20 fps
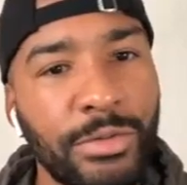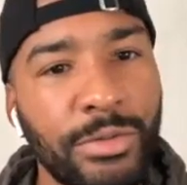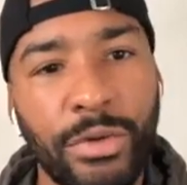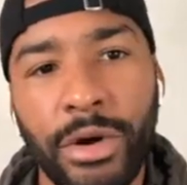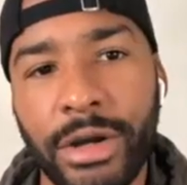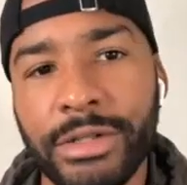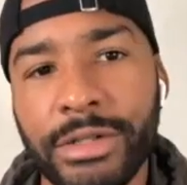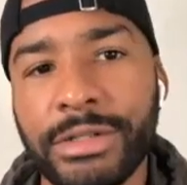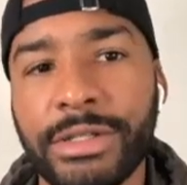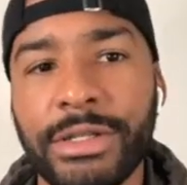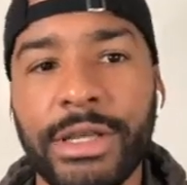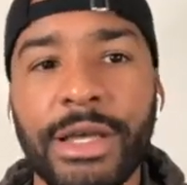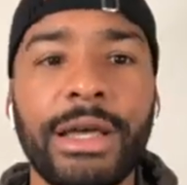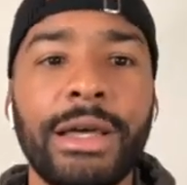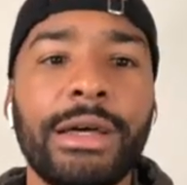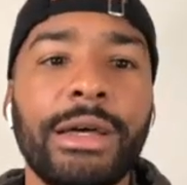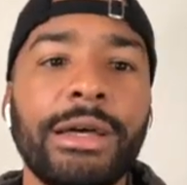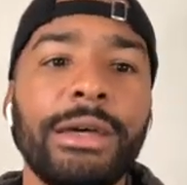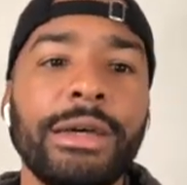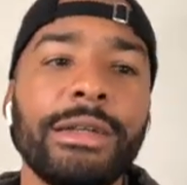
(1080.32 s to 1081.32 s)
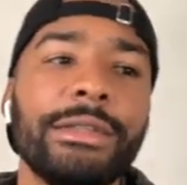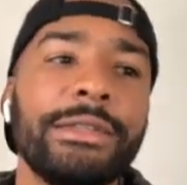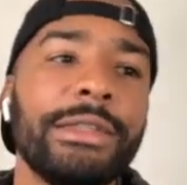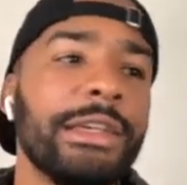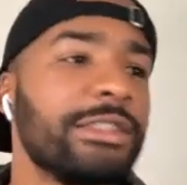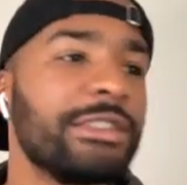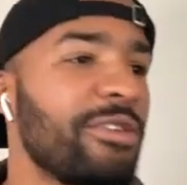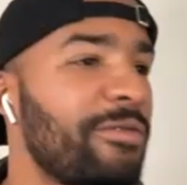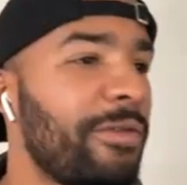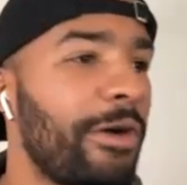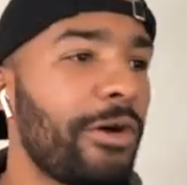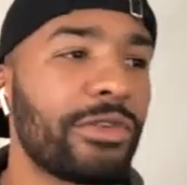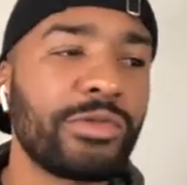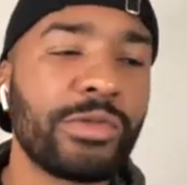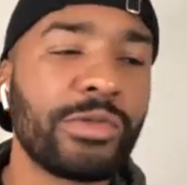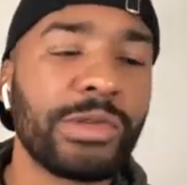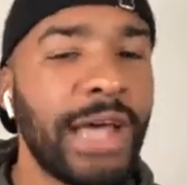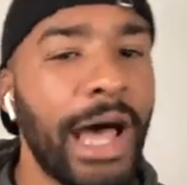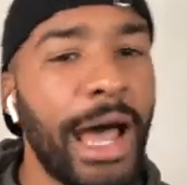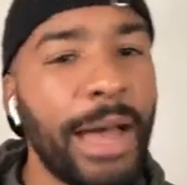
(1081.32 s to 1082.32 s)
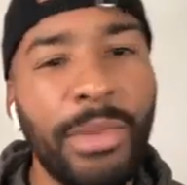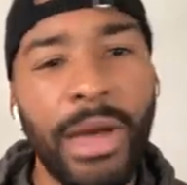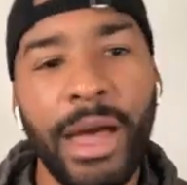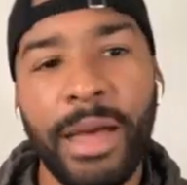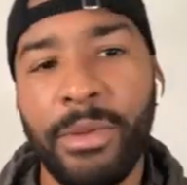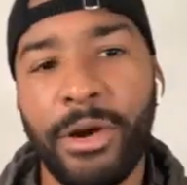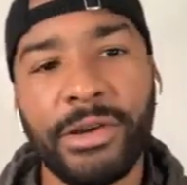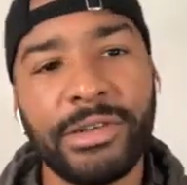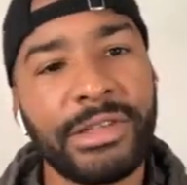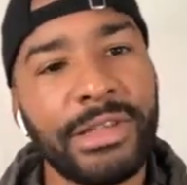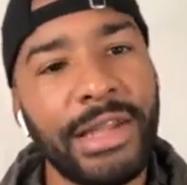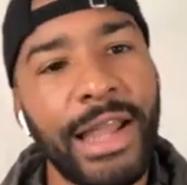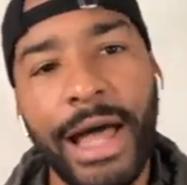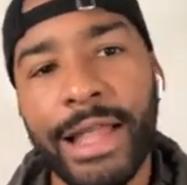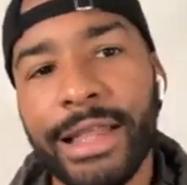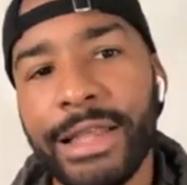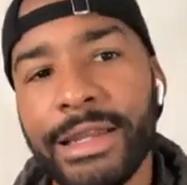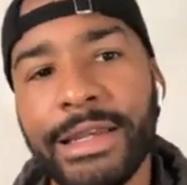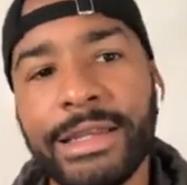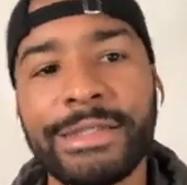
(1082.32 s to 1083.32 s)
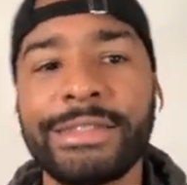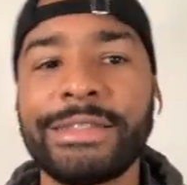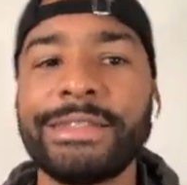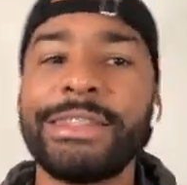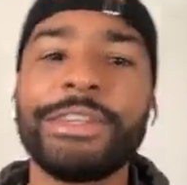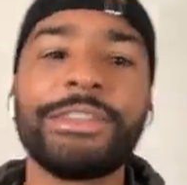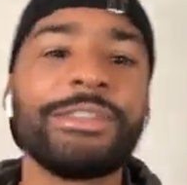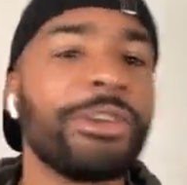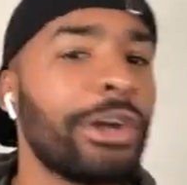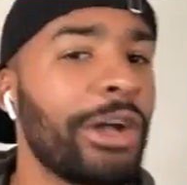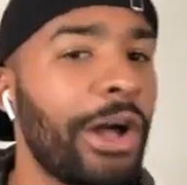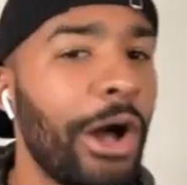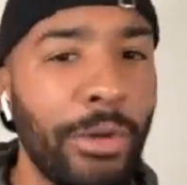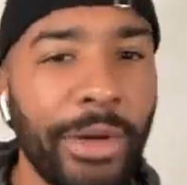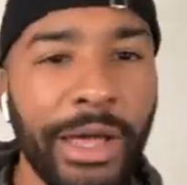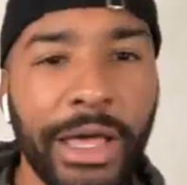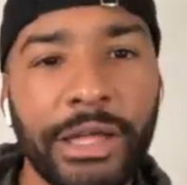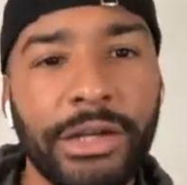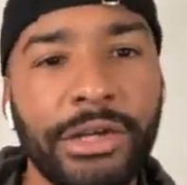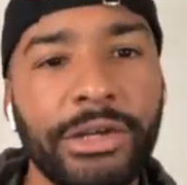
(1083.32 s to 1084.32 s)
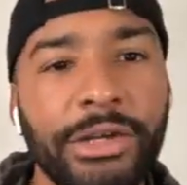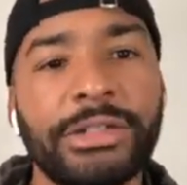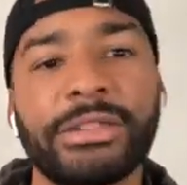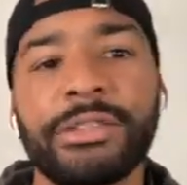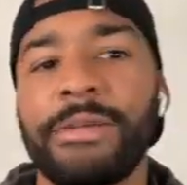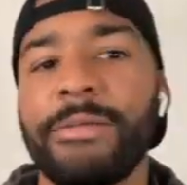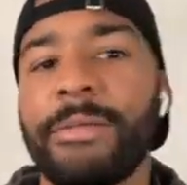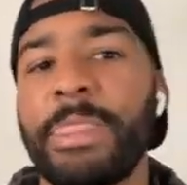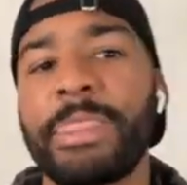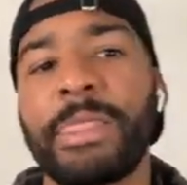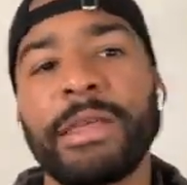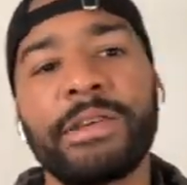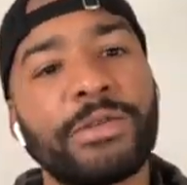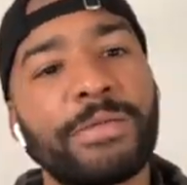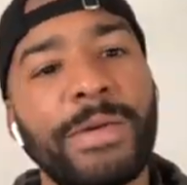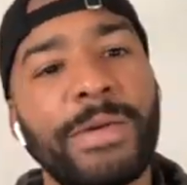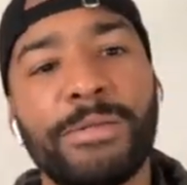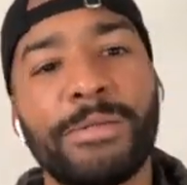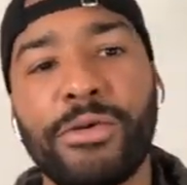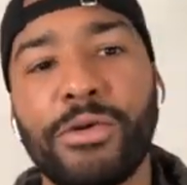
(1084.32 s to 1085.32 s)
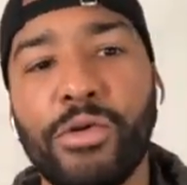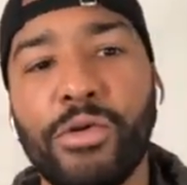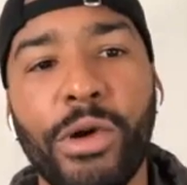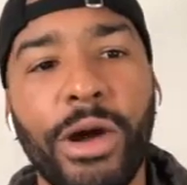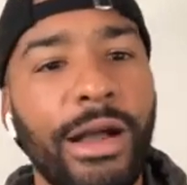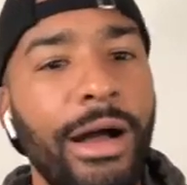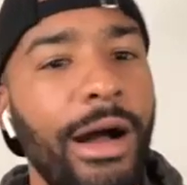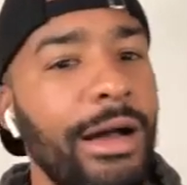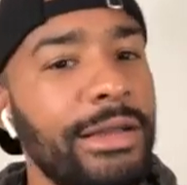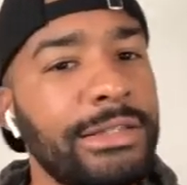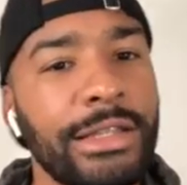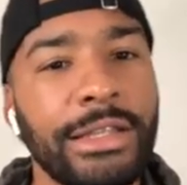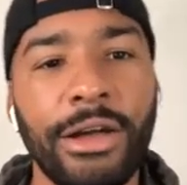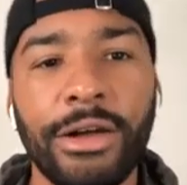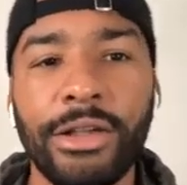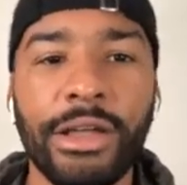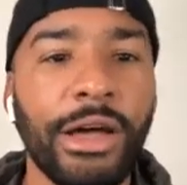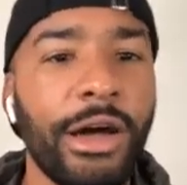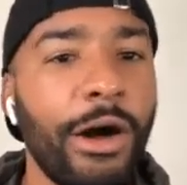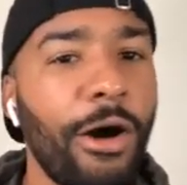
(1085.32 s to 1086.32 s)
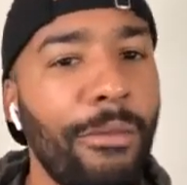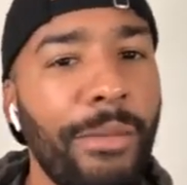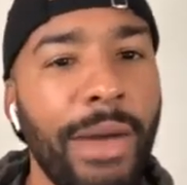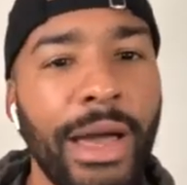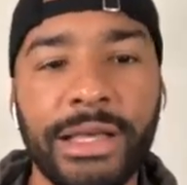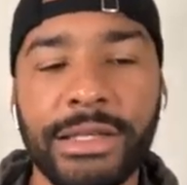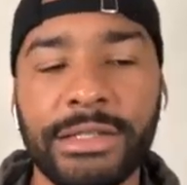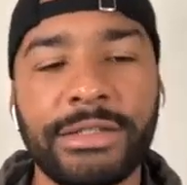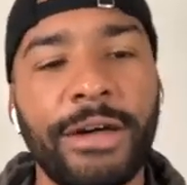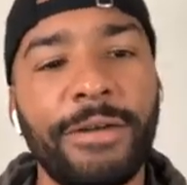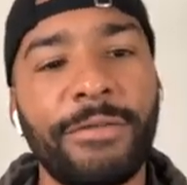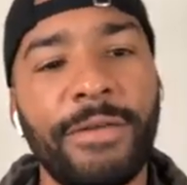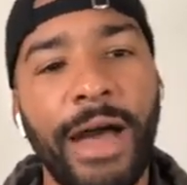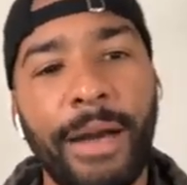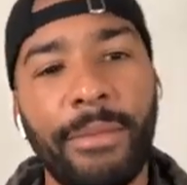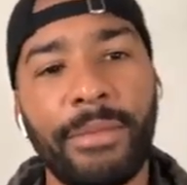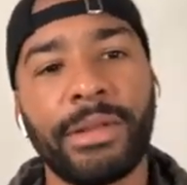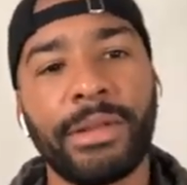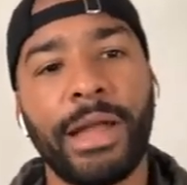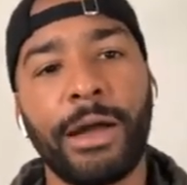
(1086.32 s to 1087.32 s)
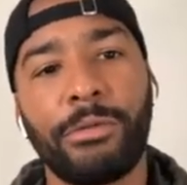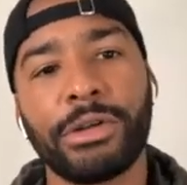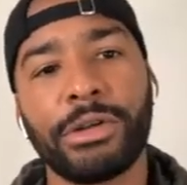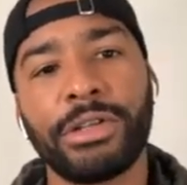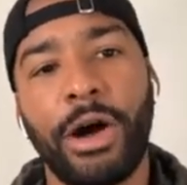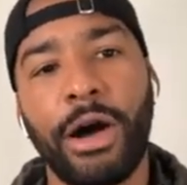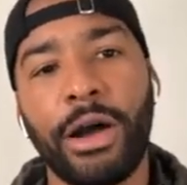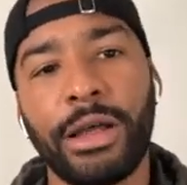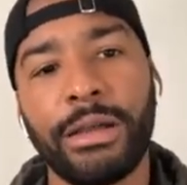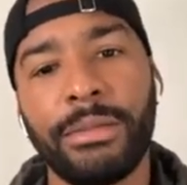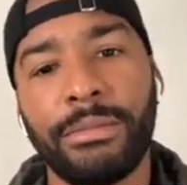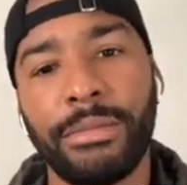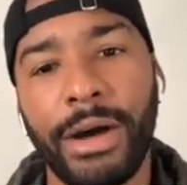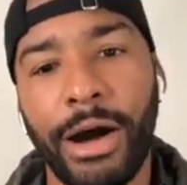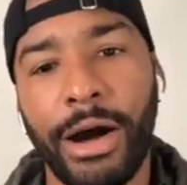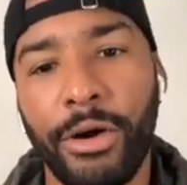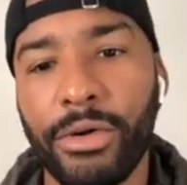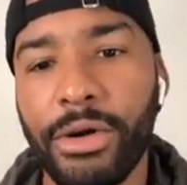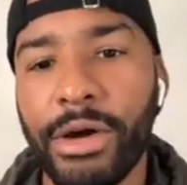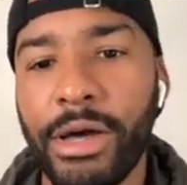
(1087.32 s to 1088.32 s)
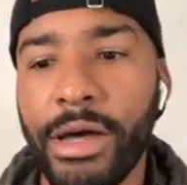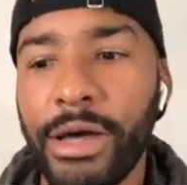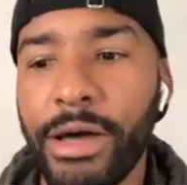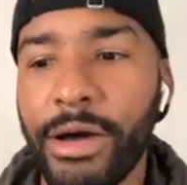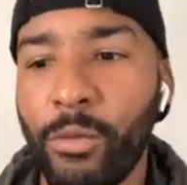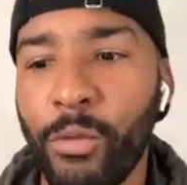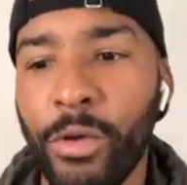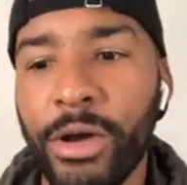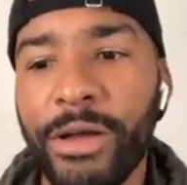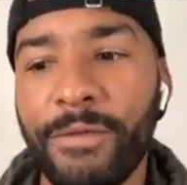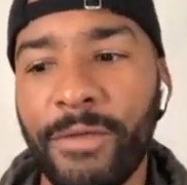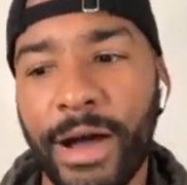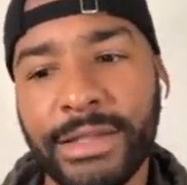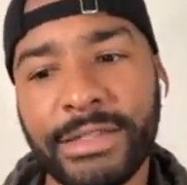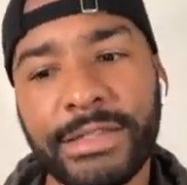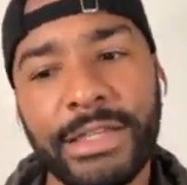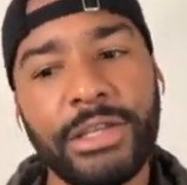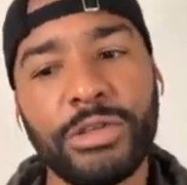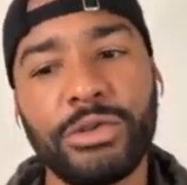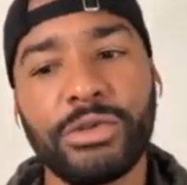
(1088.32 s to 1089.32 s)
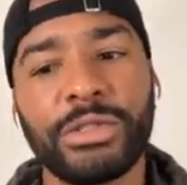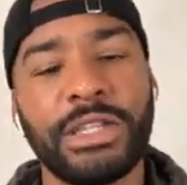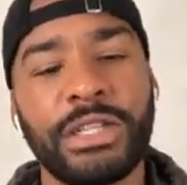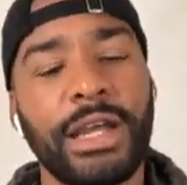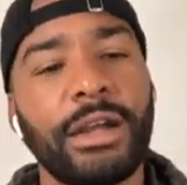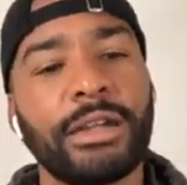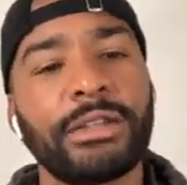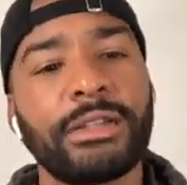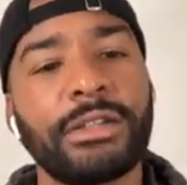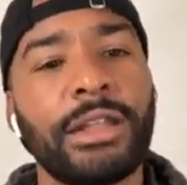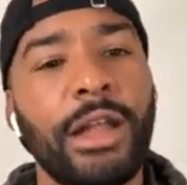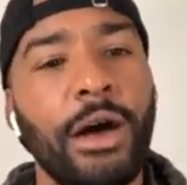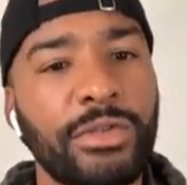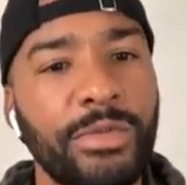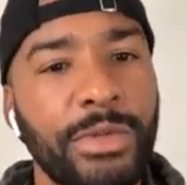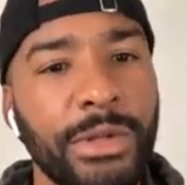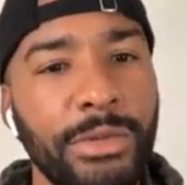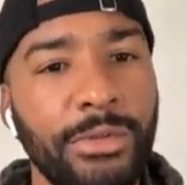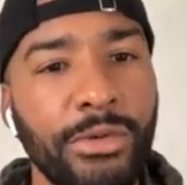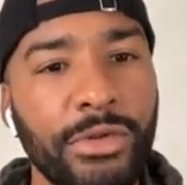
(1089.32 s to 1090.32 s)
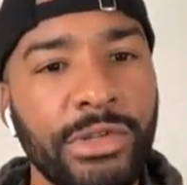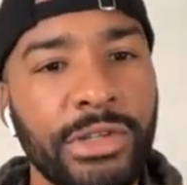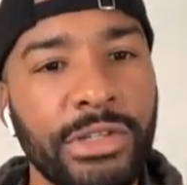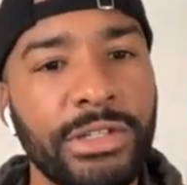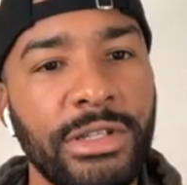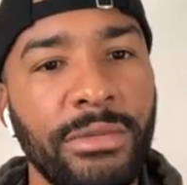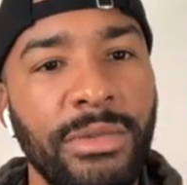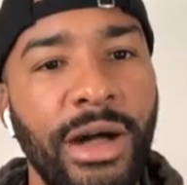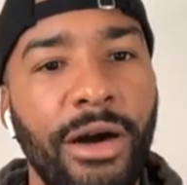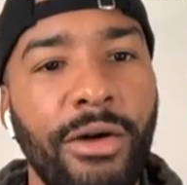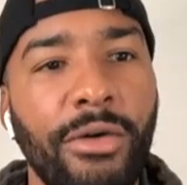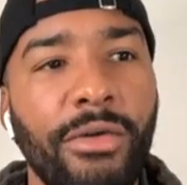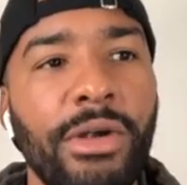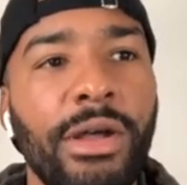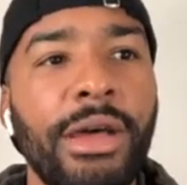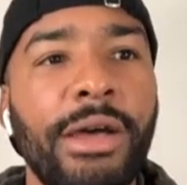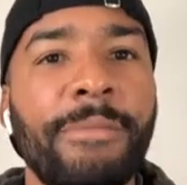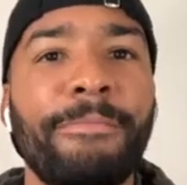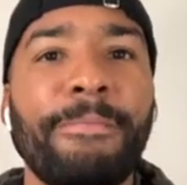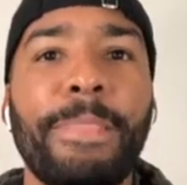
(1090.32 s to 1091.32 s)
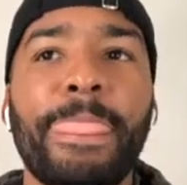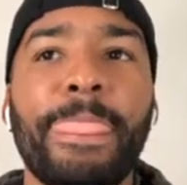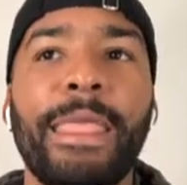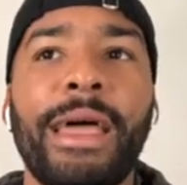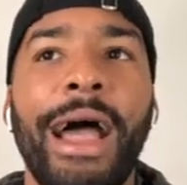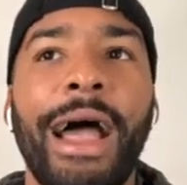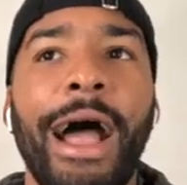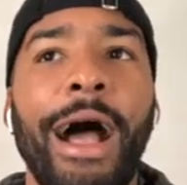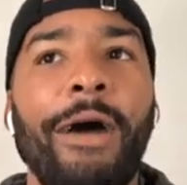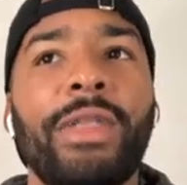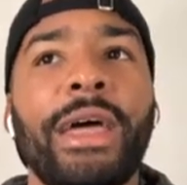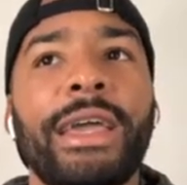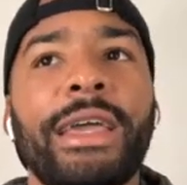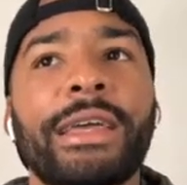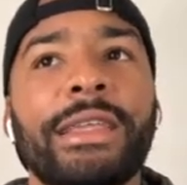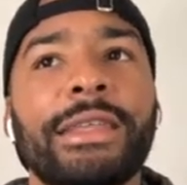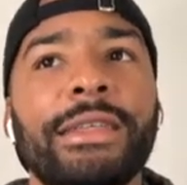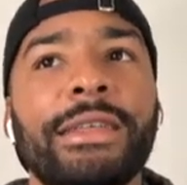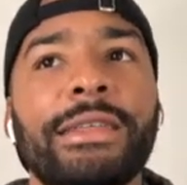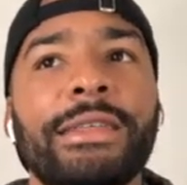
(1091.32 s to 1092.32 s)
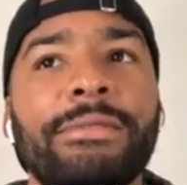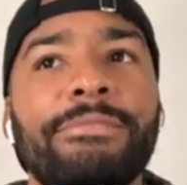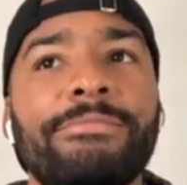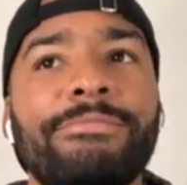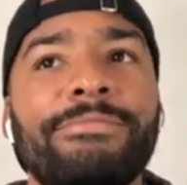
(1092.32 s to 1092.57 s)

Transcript: Sports, these are folks with type A personalities. These are go-getters. Right. These are people who are constantly on the go, making stuff happen like we're talking about. What advice can you share to those people just about how they can